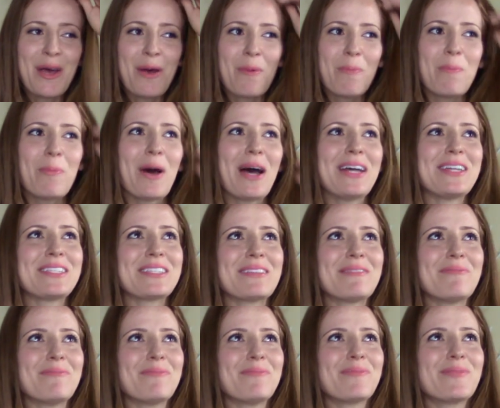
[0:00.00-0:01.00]
But
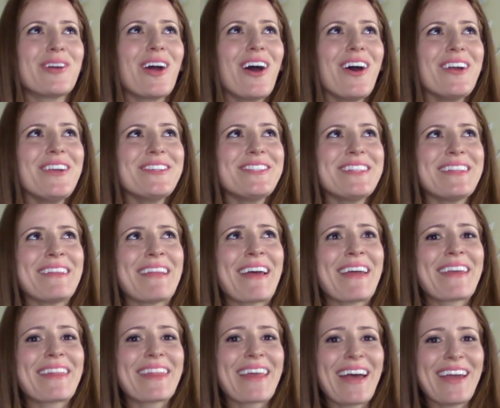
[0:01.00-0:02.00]
God isn't
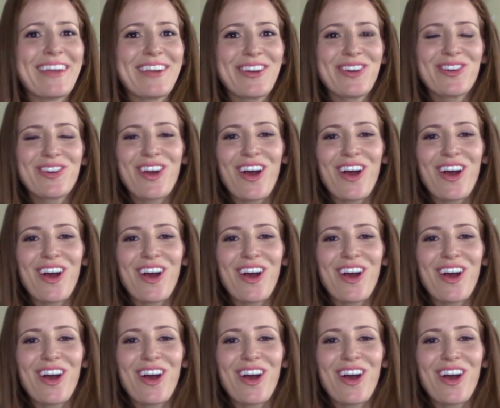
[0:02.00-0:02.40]
like that, you know?